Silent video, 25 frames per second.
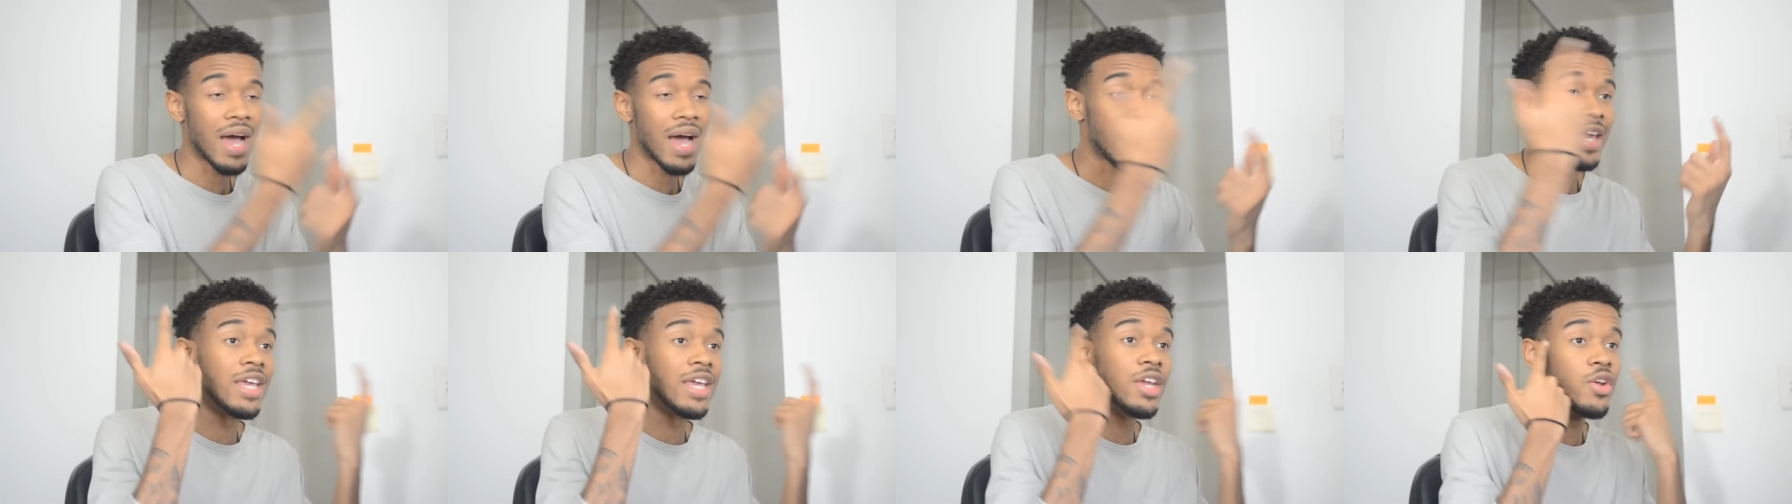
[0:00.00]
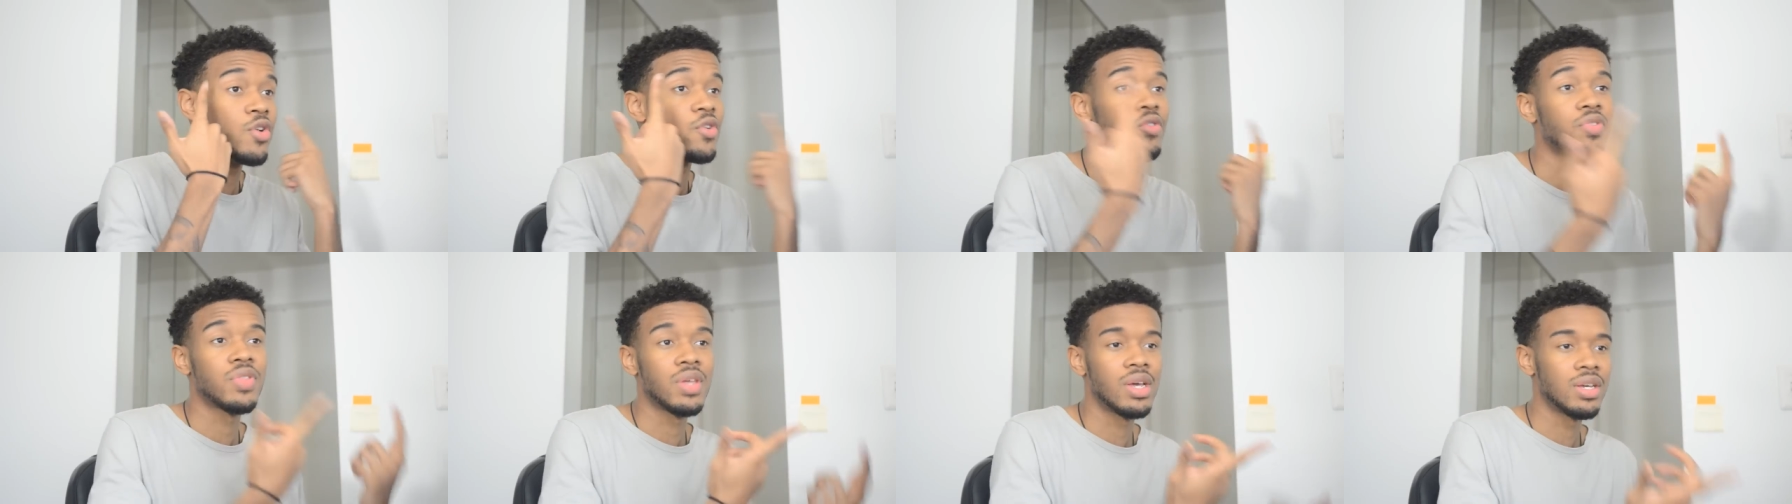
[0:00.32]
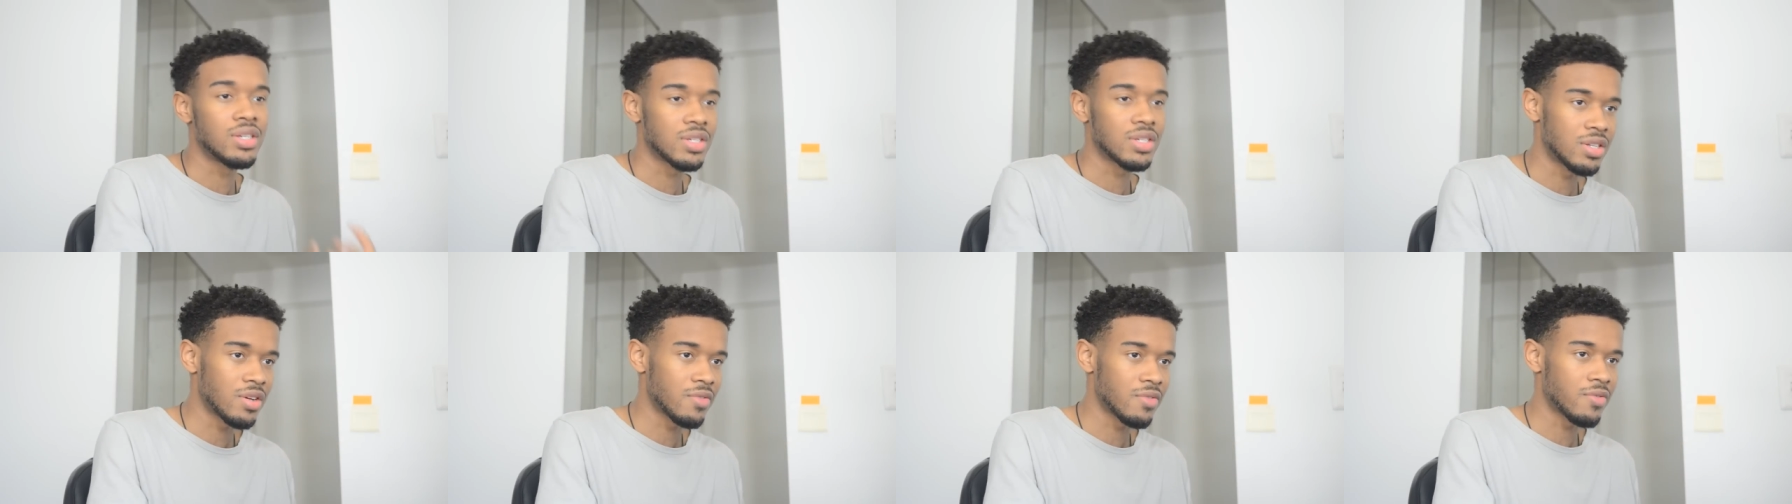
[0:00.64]
I hear
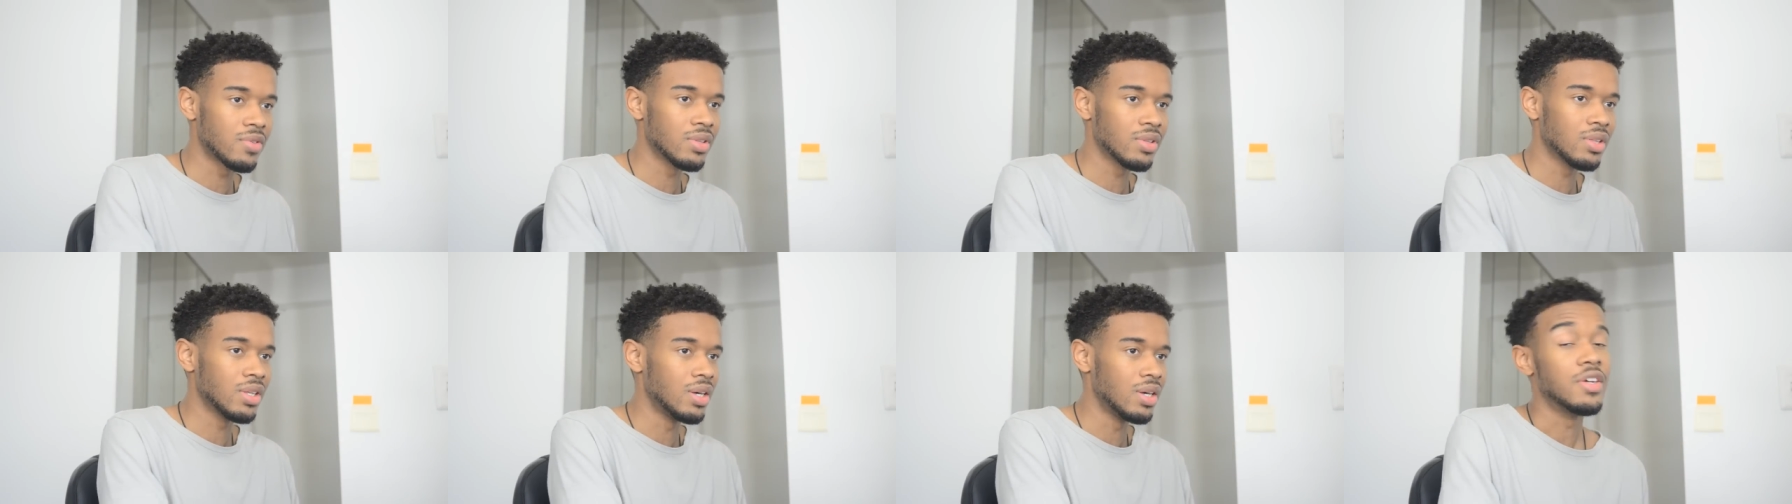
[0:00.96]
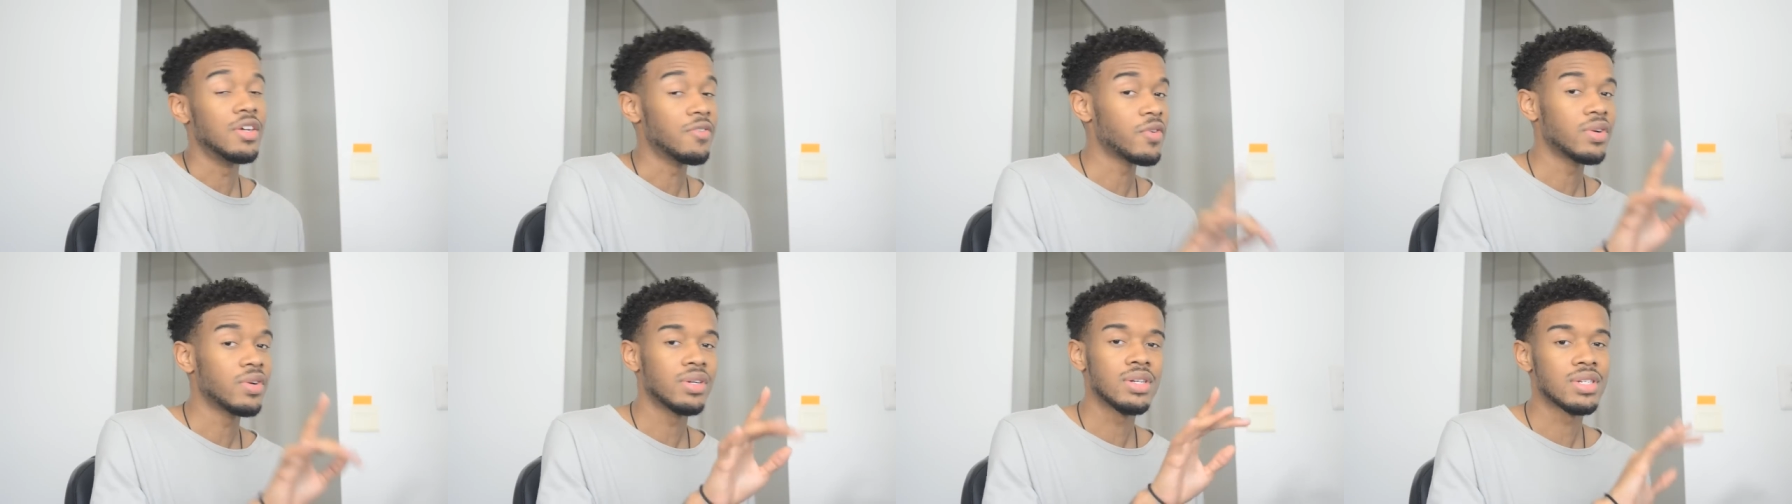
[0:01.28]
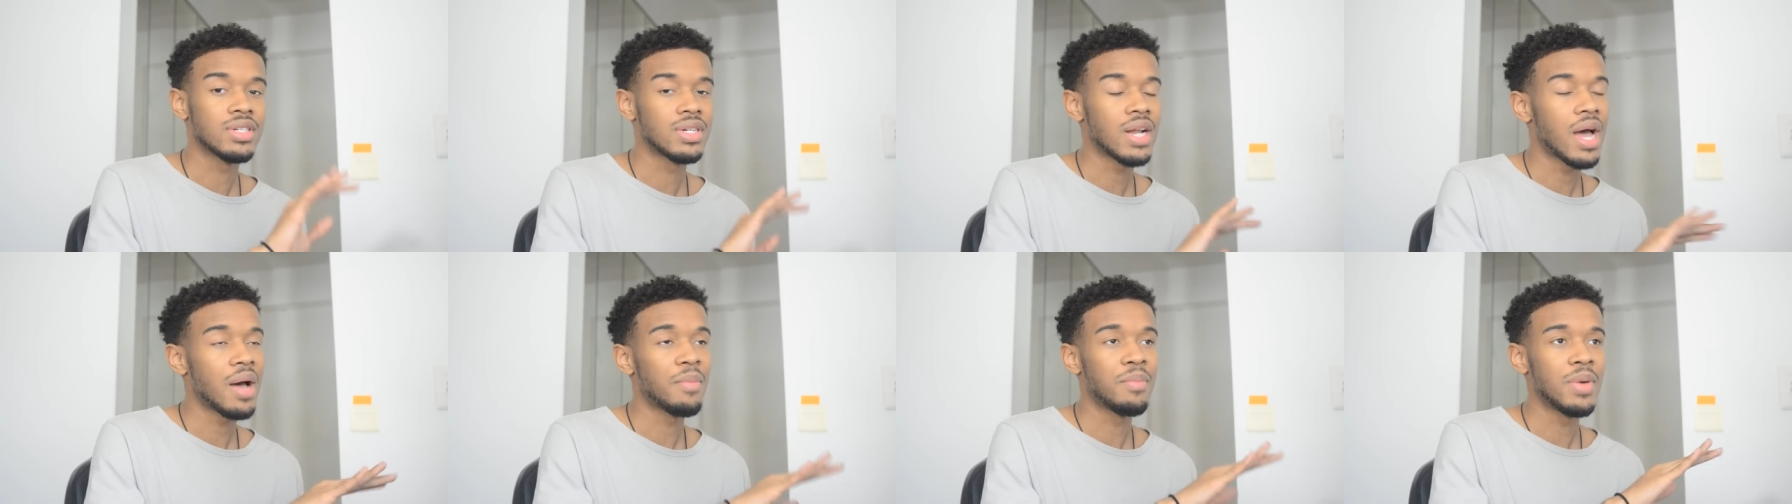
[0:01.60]
things differently. Different
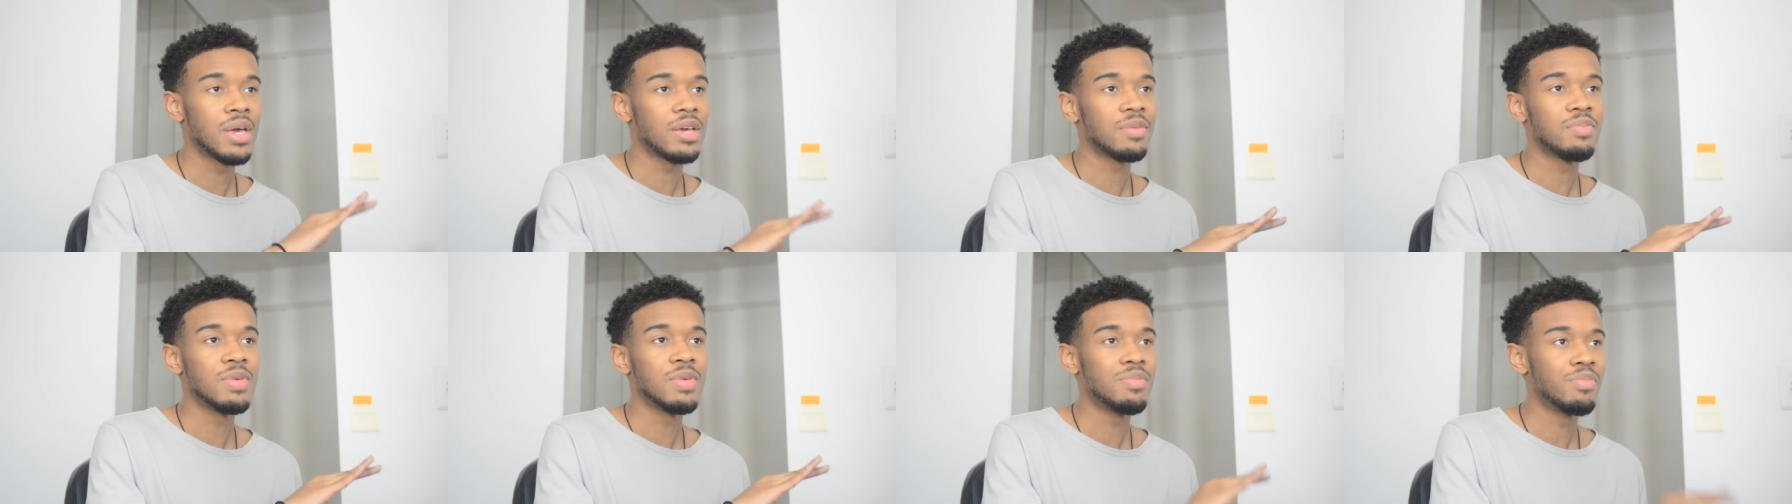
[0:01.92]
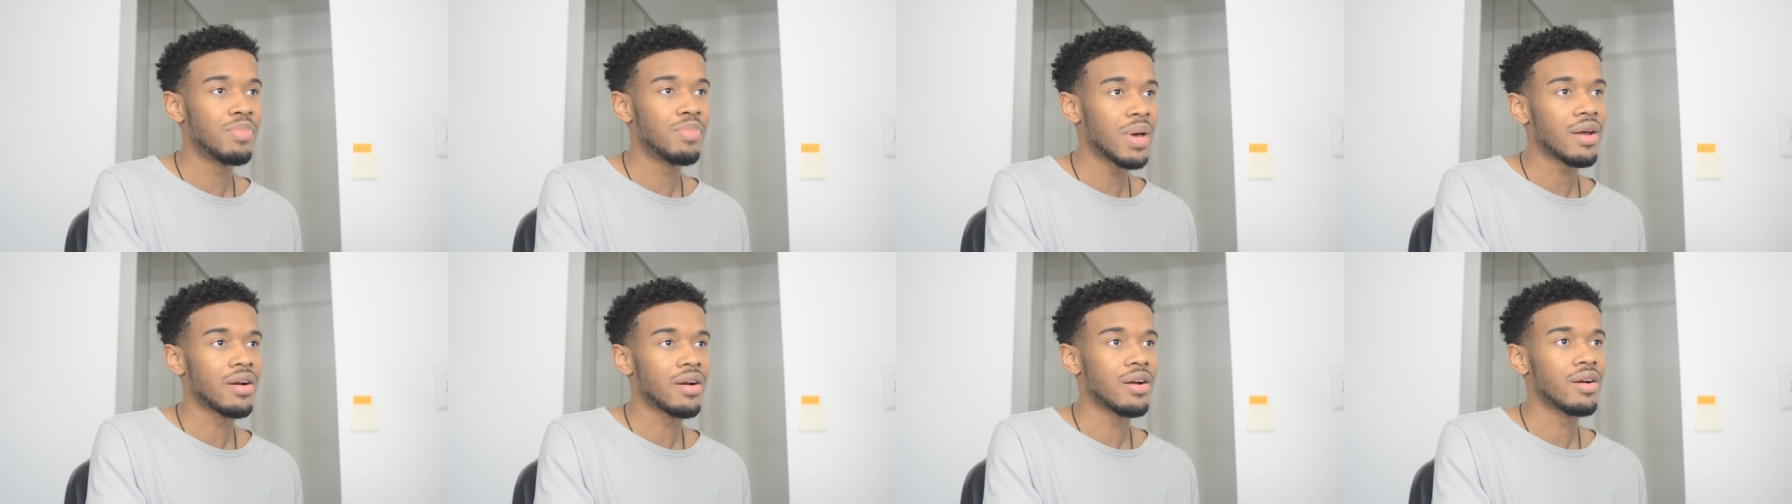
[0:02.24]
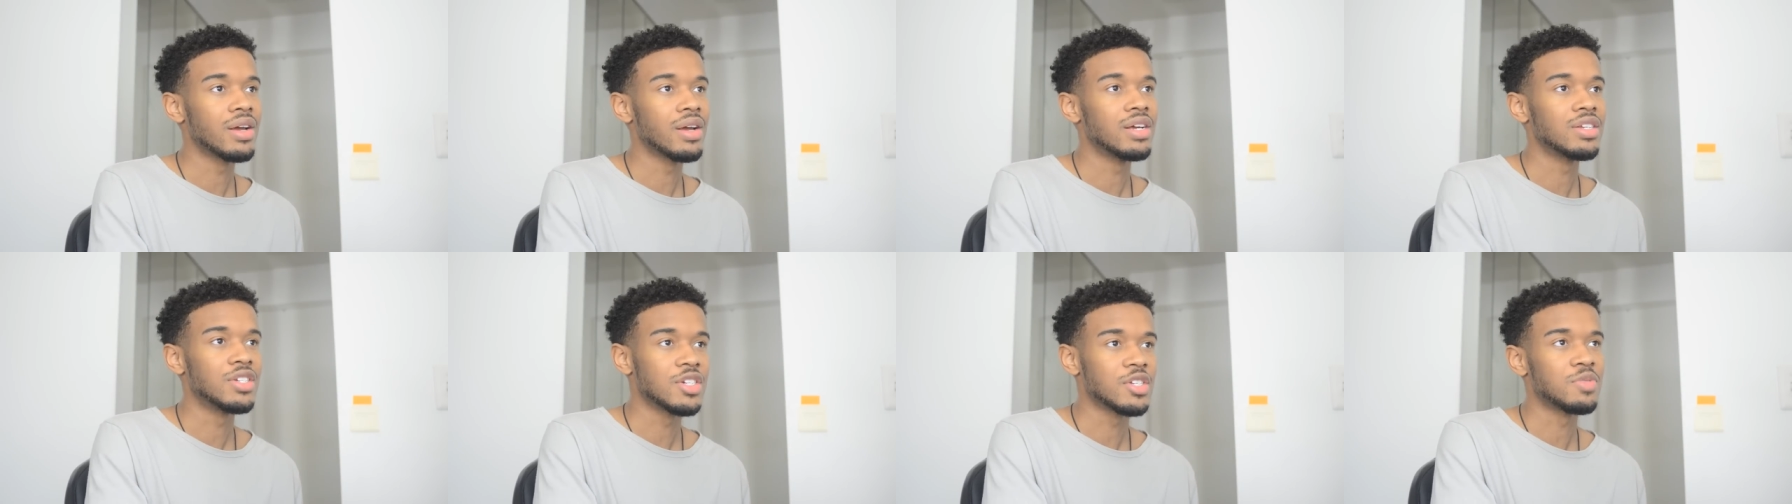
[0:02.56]
does not make me
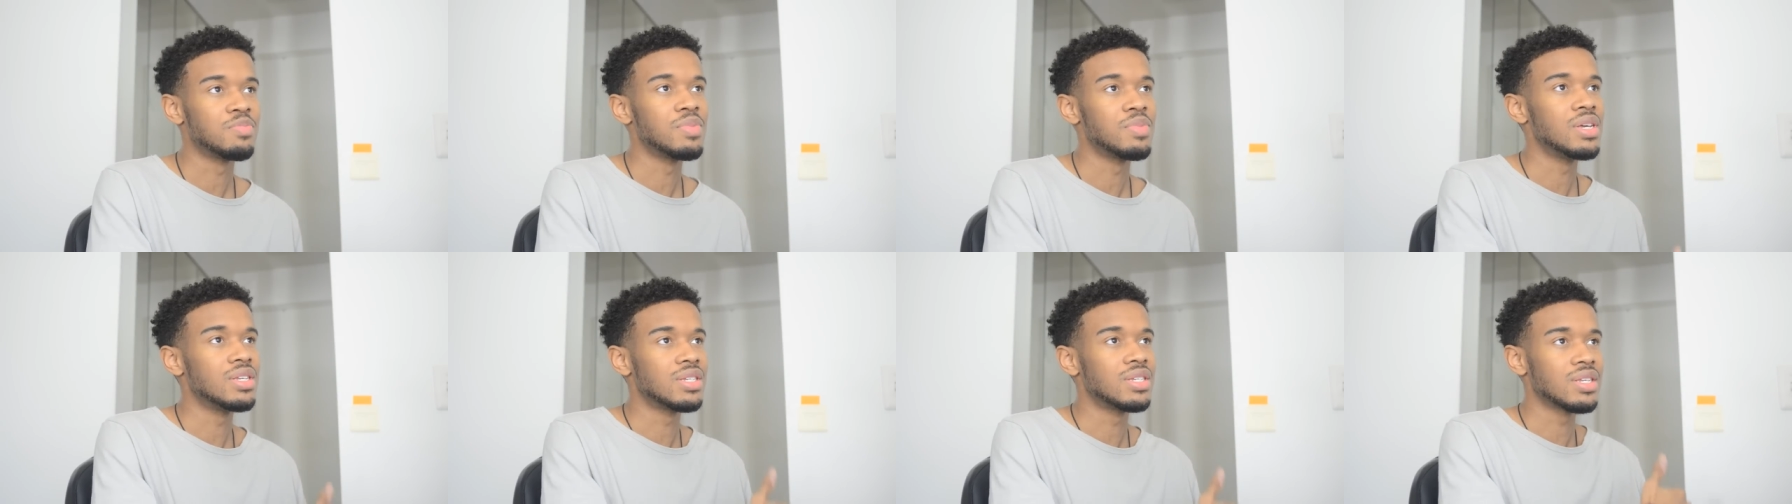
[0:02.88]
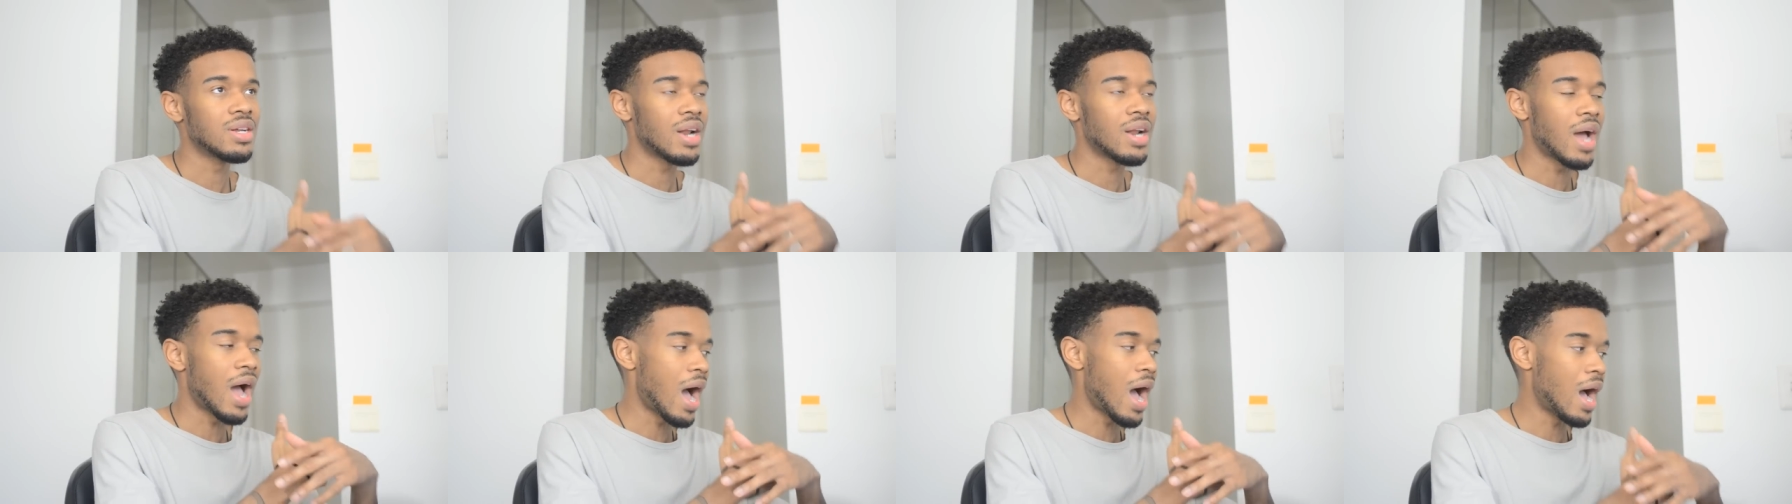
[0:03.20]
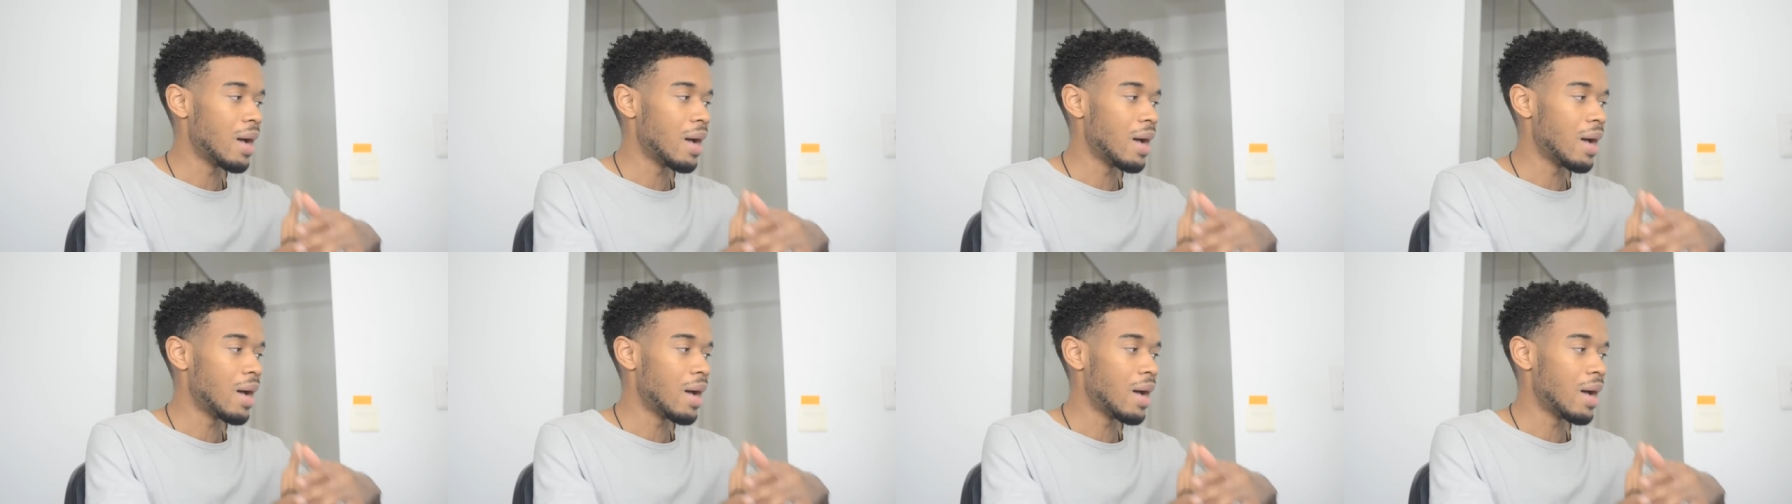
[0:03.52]
better, it just means that